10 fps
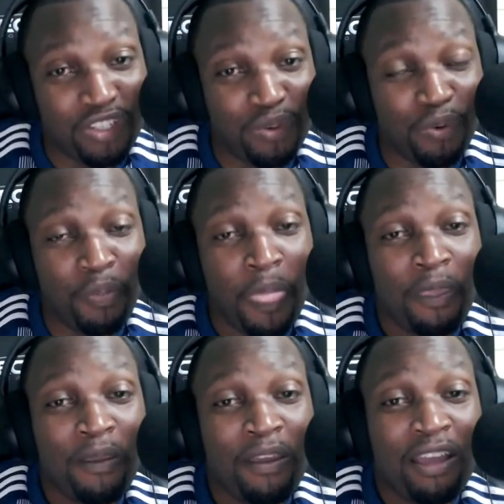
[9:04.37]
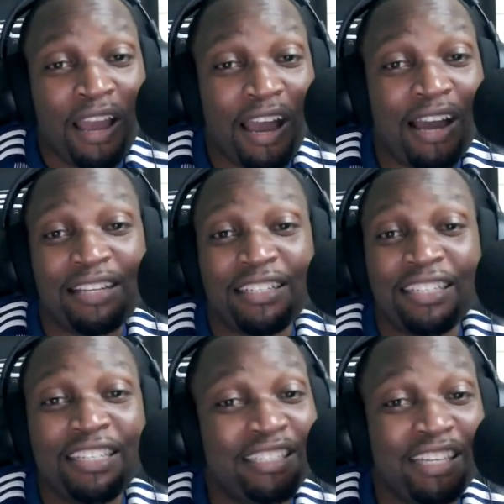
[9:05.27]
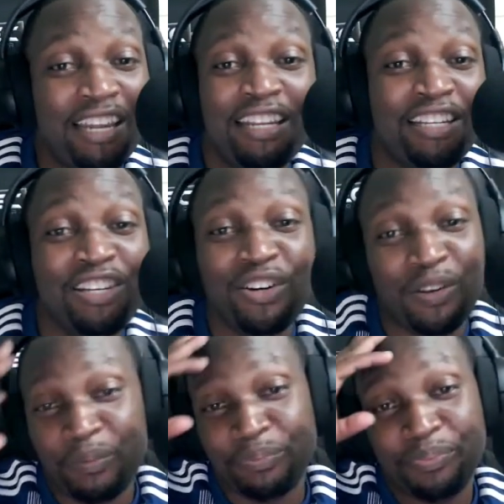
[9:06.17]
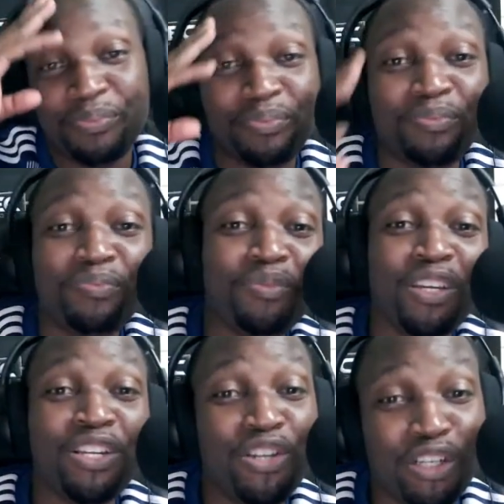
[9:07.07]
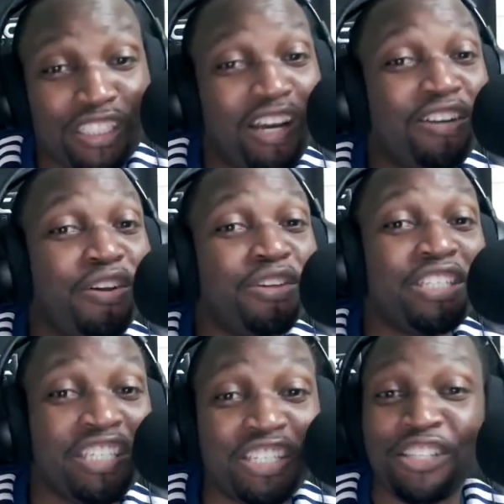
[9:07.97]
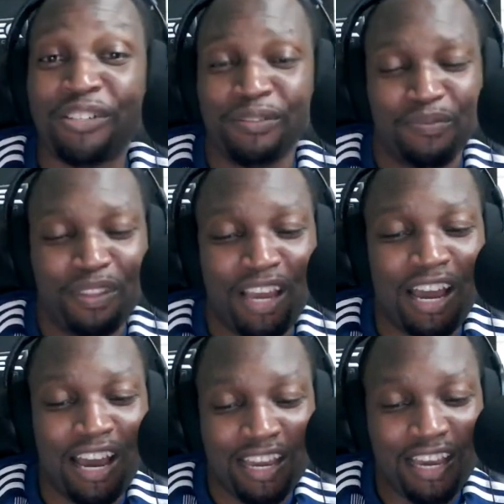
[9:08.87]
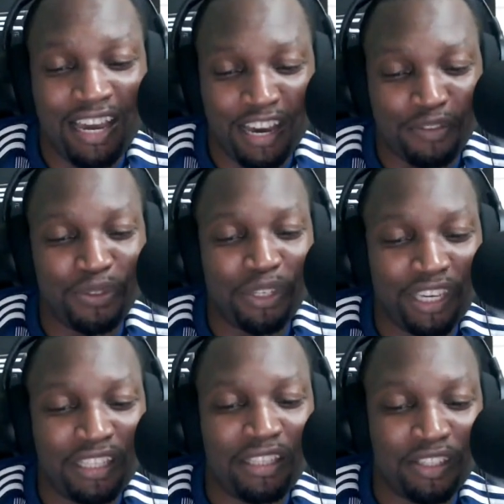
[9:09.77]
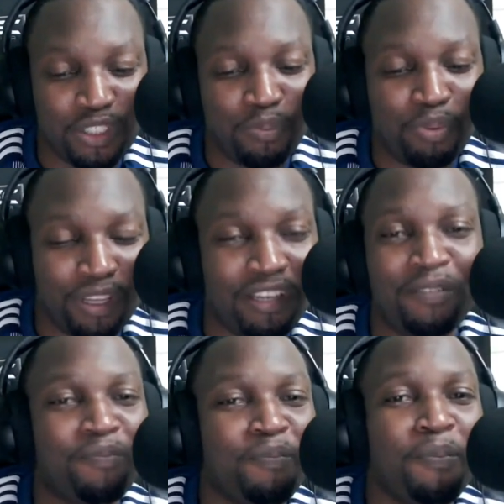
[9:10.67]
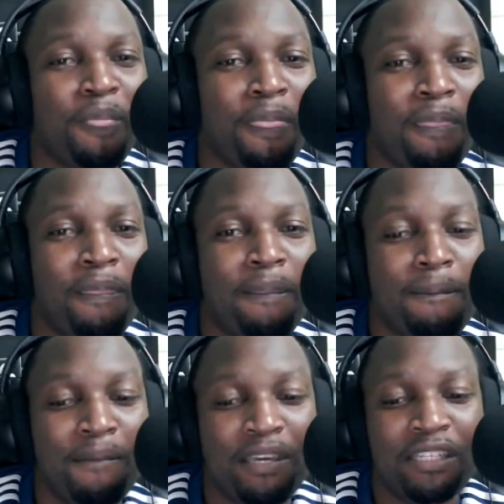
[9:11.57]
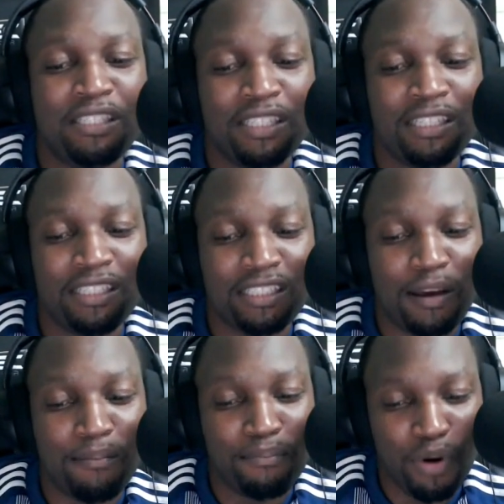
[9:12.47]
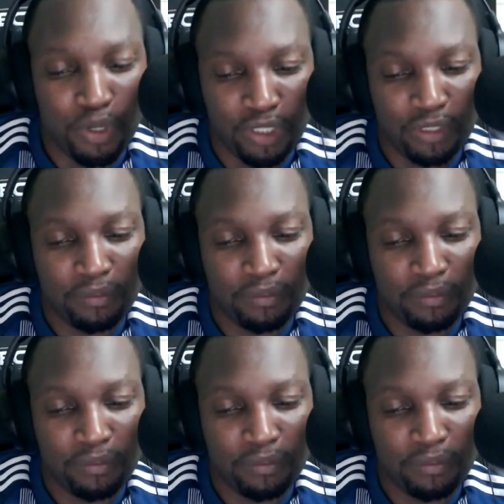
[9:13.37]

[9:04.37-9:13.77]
you, and he decided, no, not another year. I have to get this player. It is a must.